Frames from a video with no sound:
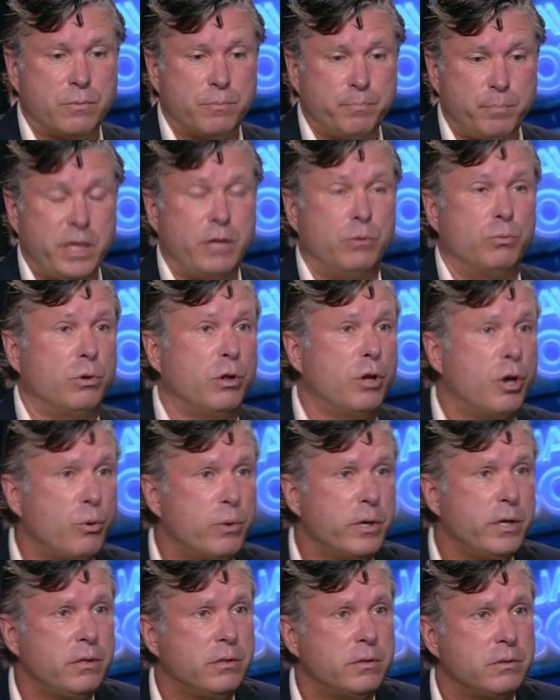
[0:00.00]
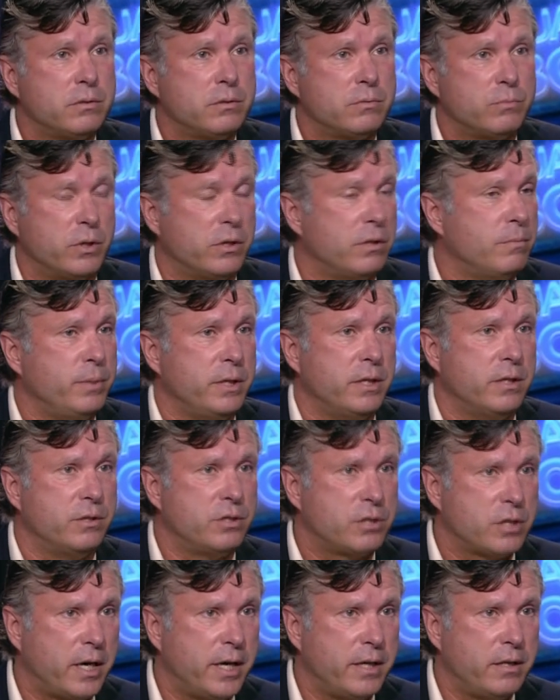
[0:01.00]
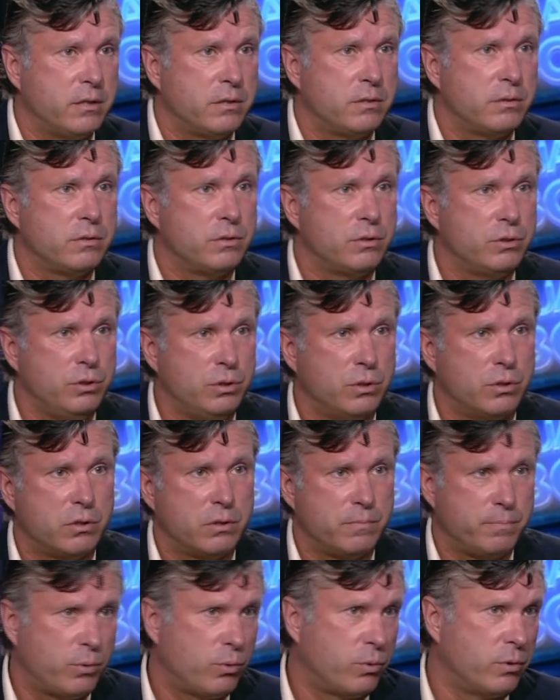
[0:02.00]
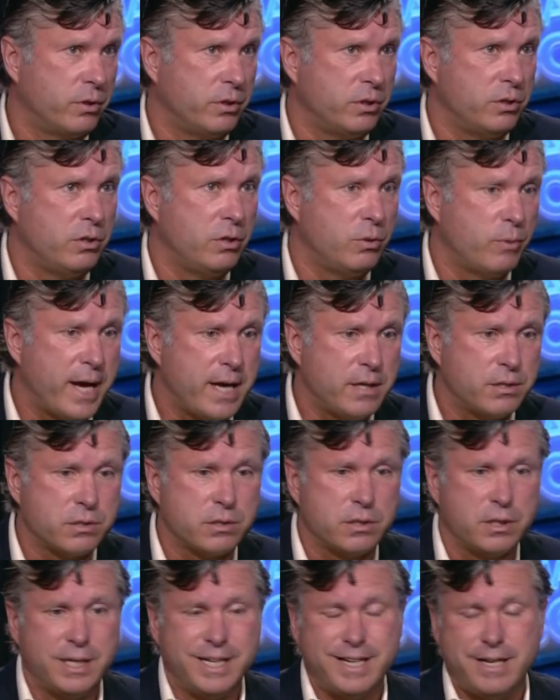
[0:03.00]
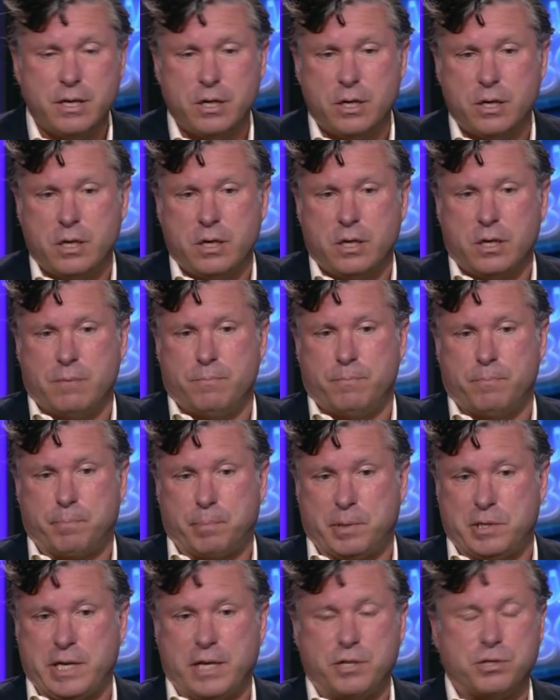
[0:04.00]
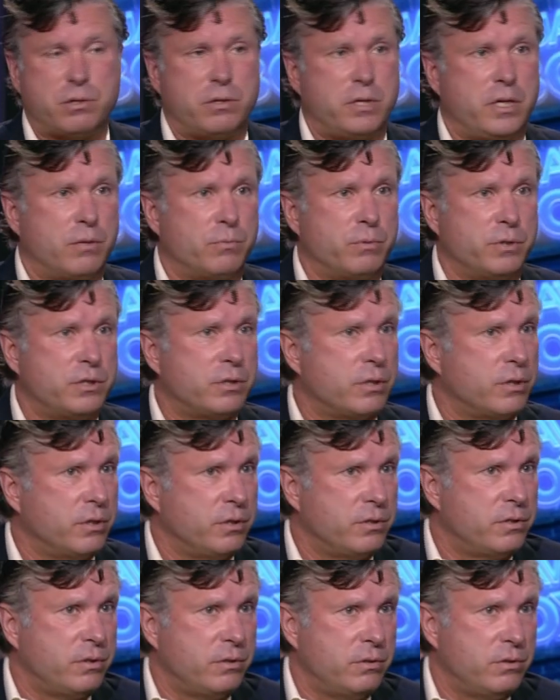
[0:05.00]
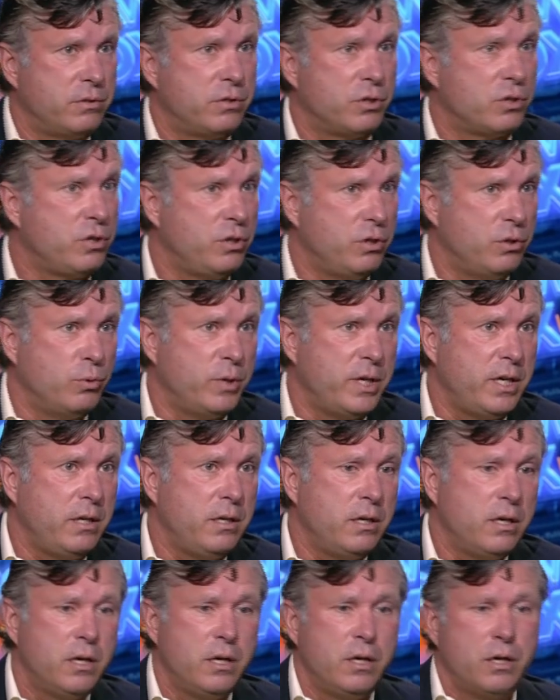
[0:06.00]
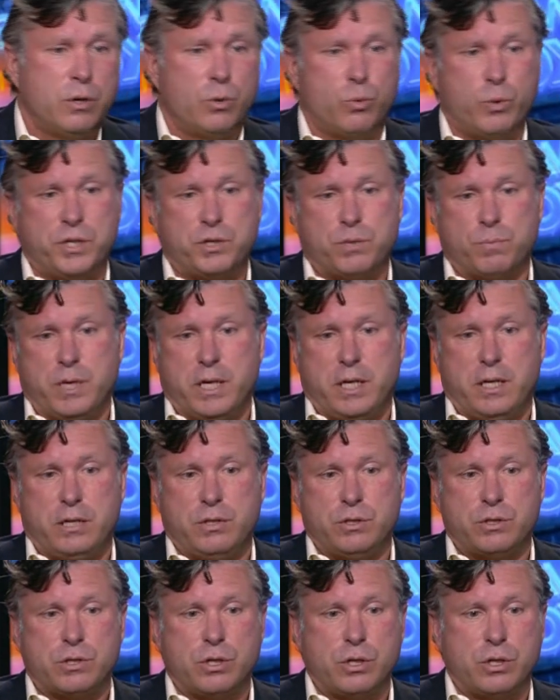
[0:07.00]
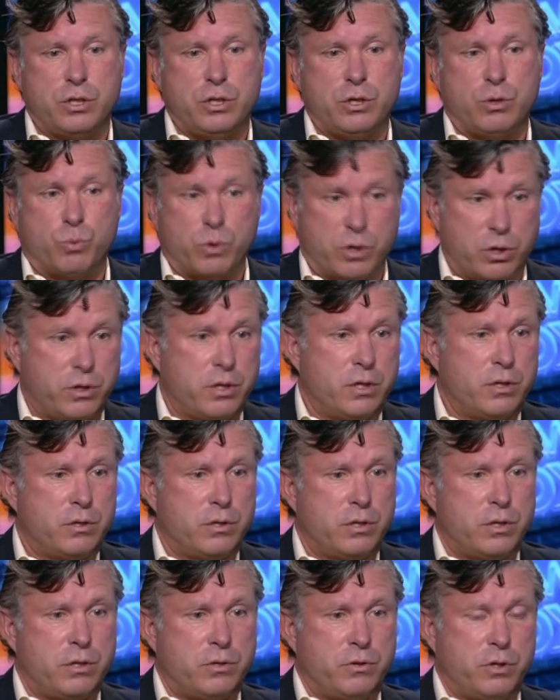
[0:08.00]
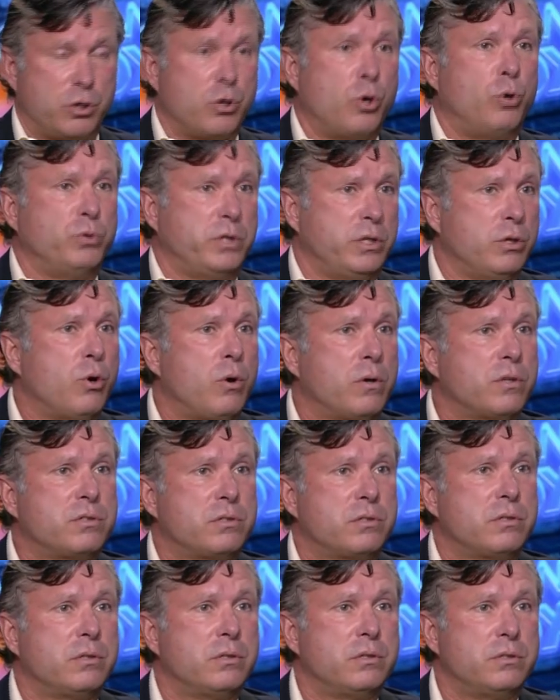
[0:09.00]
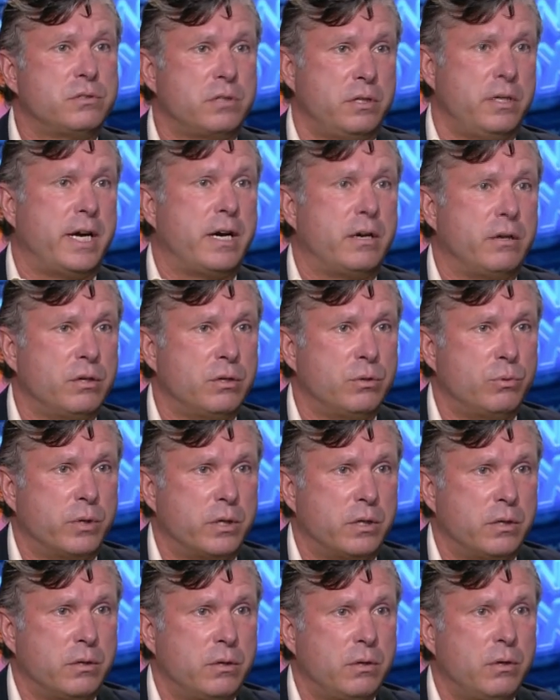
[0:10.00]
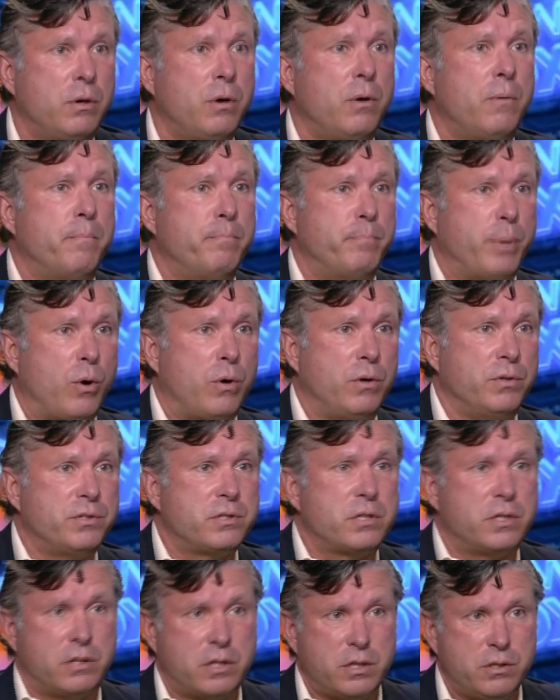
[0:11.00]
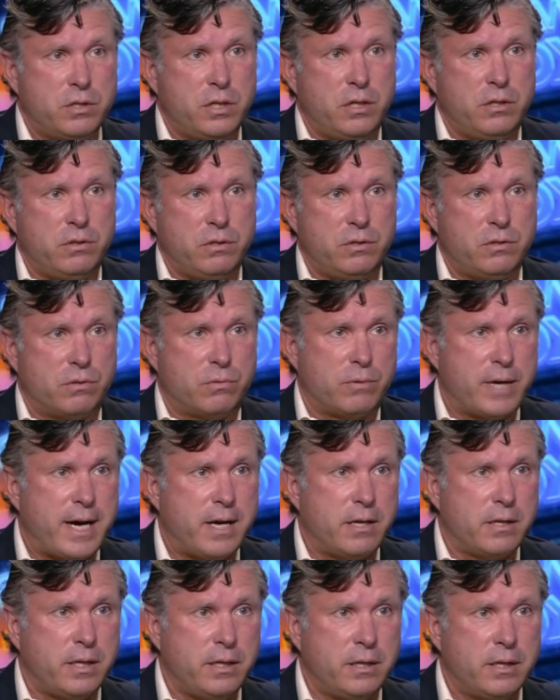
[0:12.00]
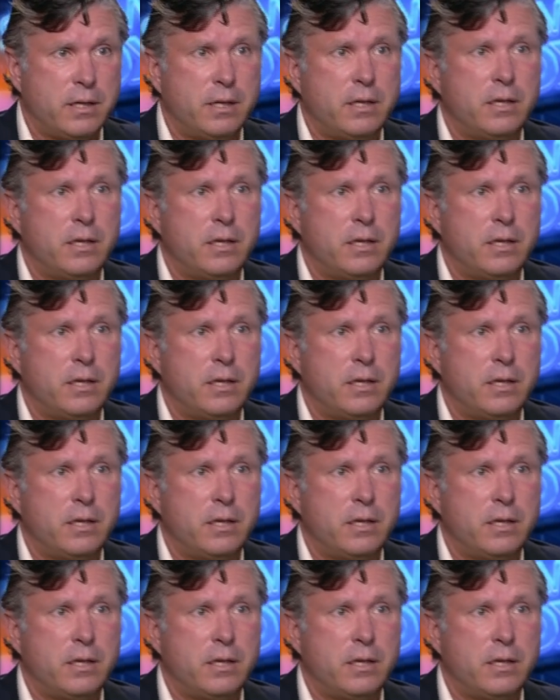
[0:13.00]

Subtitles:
being lowered, whether it be in China, Europe, or in the U.S. Potentially a return to QE, which means we're the Goldilocks scenario where bonds can continue to rally,